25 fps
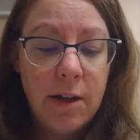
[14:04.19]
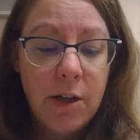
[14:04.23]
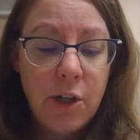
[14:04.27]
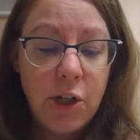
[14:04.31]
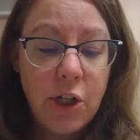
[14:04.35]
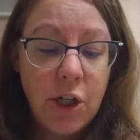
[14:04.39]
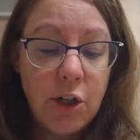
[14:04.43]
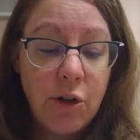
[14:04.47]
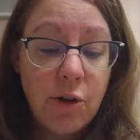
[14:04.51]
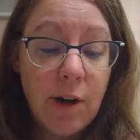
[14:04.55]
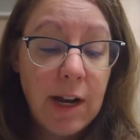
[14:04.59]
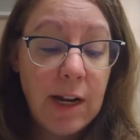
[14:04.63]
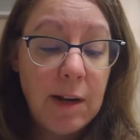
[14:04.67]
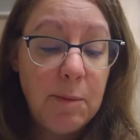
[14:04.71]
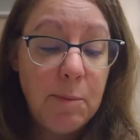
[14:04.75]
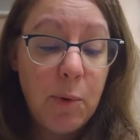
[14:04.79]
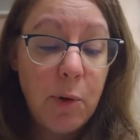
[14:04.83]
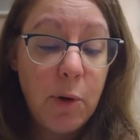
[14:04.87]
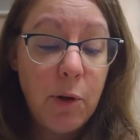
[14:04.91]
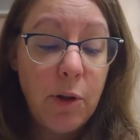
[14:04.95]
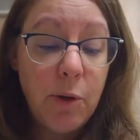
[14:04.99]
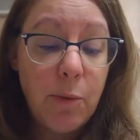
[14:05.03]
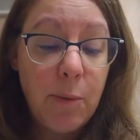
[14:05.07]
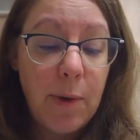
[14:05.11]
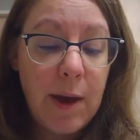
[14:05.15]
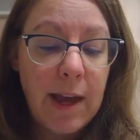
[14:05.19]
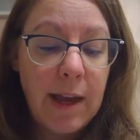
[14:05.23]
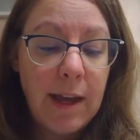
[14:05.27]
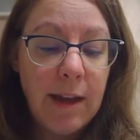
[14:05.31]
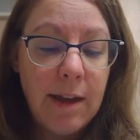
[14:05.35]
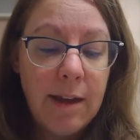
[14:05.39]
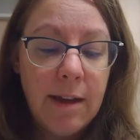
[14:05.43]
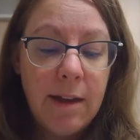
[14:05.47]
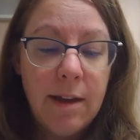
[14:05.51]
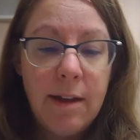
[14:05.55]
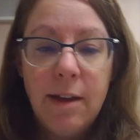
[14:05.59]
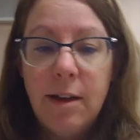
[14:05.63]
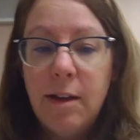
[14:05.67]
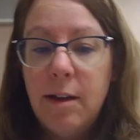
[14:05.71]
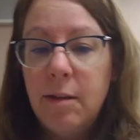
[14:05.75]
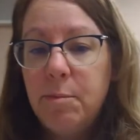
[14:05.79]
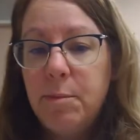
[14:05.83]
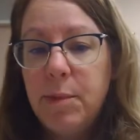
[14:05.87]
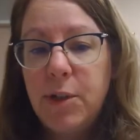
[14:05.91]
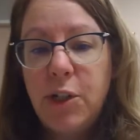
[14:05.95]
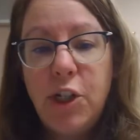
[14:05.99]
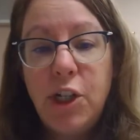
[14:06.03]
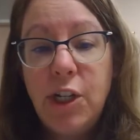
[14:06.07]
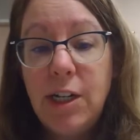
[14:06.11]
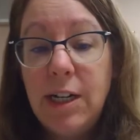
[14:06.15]
She tried to pull away,
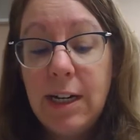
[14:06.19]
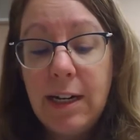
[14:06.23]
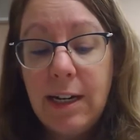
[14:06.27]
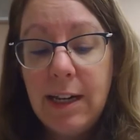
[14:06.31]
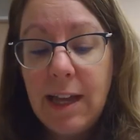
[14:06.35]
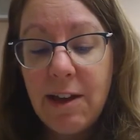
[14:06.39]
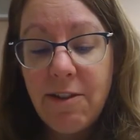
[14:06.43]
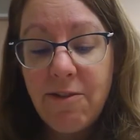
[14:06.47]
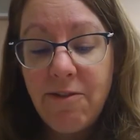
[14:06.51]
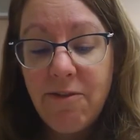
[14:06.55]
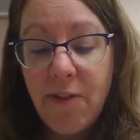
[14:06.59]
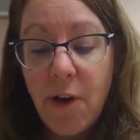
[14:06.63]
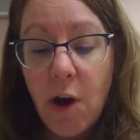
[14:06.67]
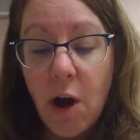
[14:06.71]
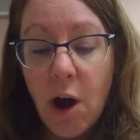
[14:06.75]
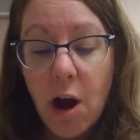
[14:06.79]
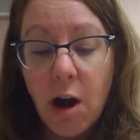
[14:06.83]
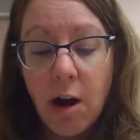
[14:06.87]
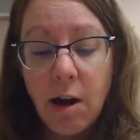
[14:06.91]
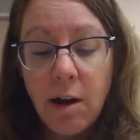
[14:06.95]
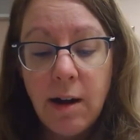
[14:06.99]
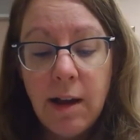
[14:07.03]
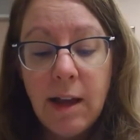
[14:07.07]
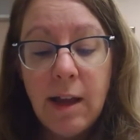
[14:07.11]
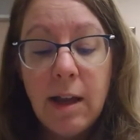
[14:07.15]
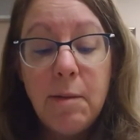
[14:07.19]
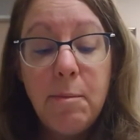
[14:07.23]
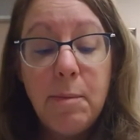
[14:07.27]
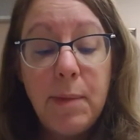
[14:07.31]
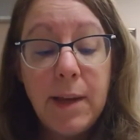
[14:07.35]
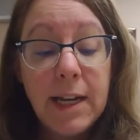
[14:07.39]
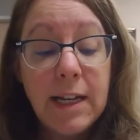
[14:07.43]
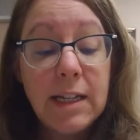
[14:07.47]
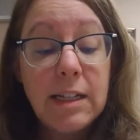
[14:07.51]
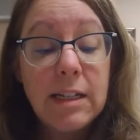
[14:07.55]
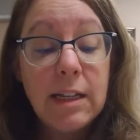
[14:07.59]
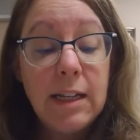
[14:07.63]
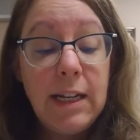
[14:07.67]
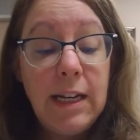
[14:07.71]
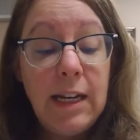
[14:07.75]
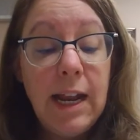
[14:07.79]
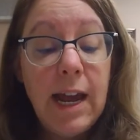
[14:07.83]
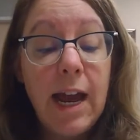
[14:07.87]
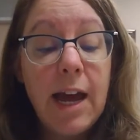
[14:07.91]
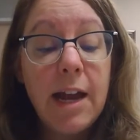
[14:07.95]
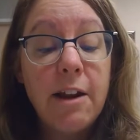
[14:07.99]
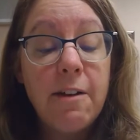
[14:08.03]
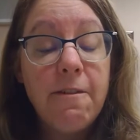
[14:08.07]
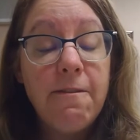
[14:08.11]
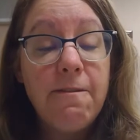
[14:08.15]
but she didn't get far because Lina
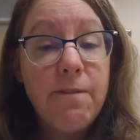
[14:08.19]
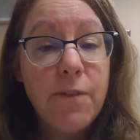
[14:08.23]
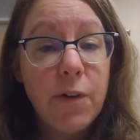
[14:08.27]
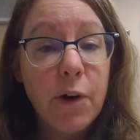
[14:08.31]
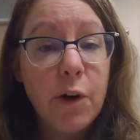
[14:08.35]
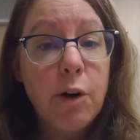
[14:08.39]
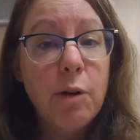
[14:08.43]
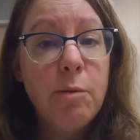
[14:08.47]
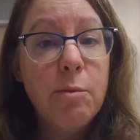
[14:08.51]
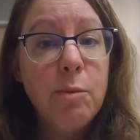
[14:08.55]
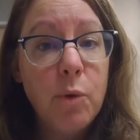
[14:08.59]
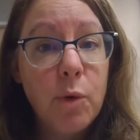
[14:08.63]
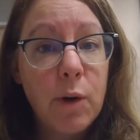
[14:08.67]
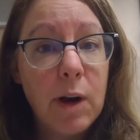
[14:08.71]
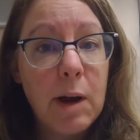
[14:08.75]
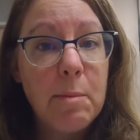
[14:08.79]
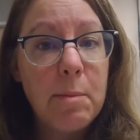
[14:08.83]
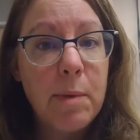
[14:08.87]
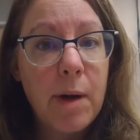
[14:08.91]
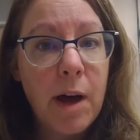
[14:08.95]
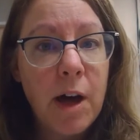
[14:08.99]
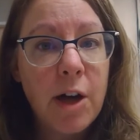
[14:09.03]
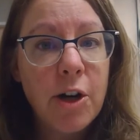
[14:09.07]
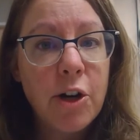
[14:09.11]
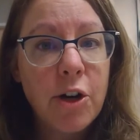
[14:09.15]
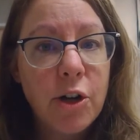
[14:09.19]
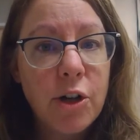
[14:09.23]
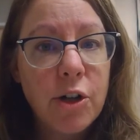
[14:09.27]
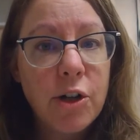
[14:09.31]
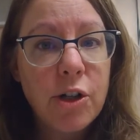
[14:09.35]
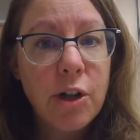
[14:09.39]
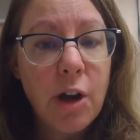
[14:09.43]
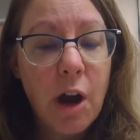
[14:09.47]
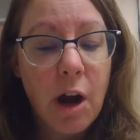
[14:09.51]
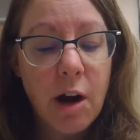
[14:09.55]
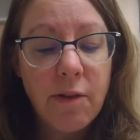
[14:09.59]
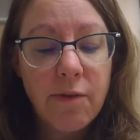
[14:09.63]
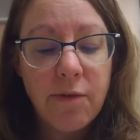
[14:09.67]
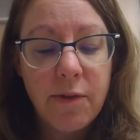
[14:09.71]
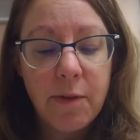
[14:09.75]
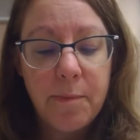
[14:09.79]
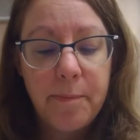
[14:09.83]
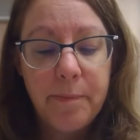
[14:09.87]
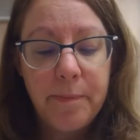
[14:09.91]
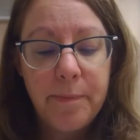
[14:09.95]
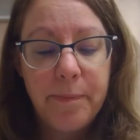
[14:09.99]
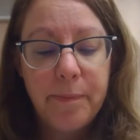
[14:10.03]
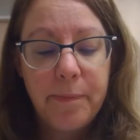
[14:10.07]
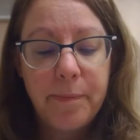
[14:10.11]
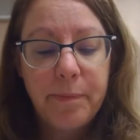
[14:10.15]
had a firm grip on her scarf.
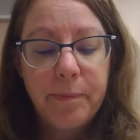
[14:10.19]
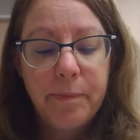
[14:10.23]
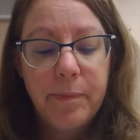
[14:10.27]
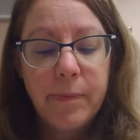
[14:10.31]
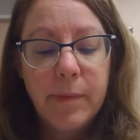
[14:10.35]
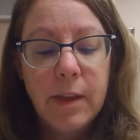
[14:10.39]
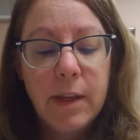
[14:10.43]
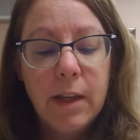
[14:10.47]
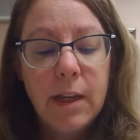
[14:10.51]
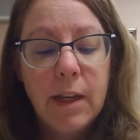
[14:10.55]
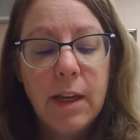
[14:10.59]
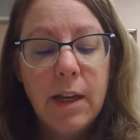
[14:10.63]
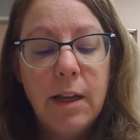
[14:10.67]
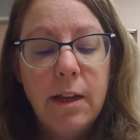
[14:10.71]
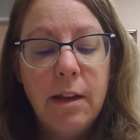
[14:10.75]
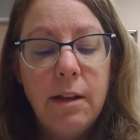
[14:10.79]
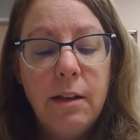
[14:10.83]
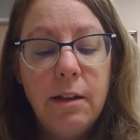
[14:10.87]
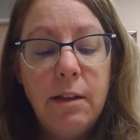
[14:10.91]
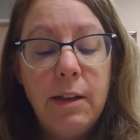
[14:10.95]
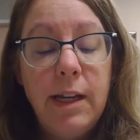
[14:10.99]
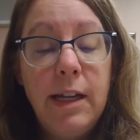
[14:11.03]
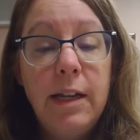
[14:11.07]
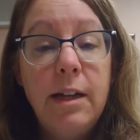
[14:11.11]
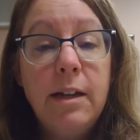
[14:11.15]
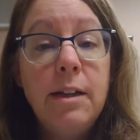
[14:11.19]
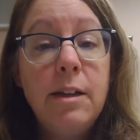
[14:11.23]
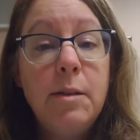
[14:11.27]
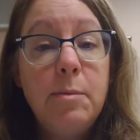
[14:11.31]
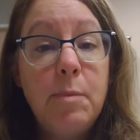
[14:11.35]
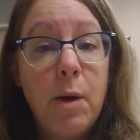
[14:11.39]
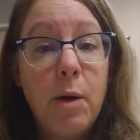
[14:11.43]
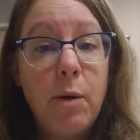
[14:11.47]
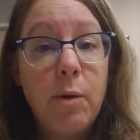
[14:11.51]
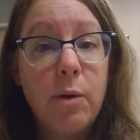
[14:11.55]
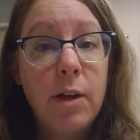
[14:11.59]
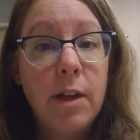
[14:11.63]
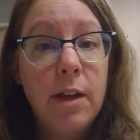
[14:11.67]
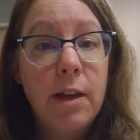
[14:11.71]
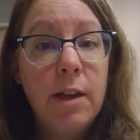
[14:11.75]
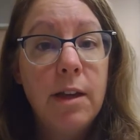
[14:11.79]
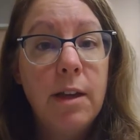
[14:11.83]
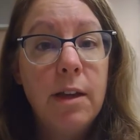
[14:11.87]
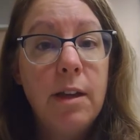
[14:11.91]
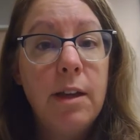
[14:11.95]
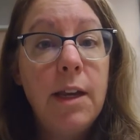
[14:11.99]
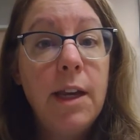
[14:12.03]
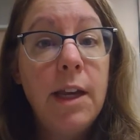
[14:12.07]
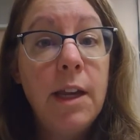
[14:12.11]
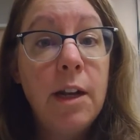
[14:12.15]
Lina spoke
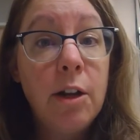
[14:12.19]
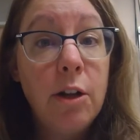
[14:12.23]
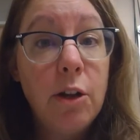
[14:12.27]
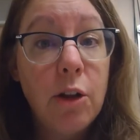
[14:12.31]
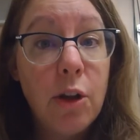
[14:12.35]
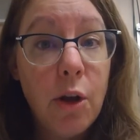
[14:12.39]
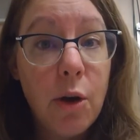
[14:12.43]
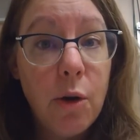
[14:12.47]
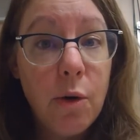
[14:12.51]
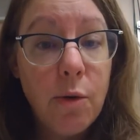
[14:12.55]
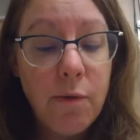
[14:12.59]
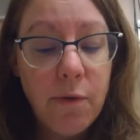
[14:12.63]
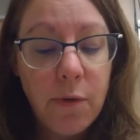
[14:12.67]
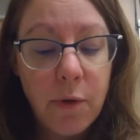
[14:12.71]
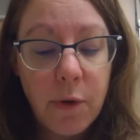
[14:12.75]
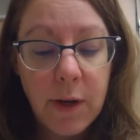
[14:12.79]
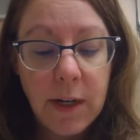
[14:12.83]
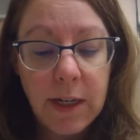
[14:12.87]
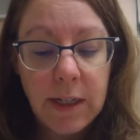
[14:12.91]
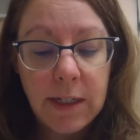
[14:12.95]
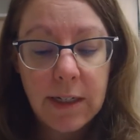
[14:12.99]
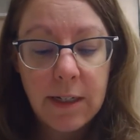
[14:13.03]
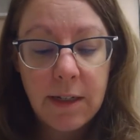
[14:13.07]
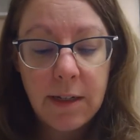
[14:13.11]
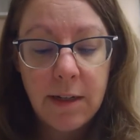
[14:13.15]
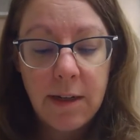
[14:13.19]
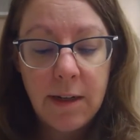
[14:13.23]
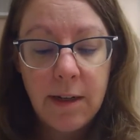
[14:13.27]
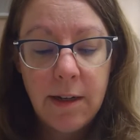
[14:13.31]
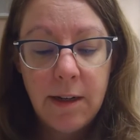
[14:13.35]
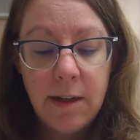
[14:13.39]
in a low voice.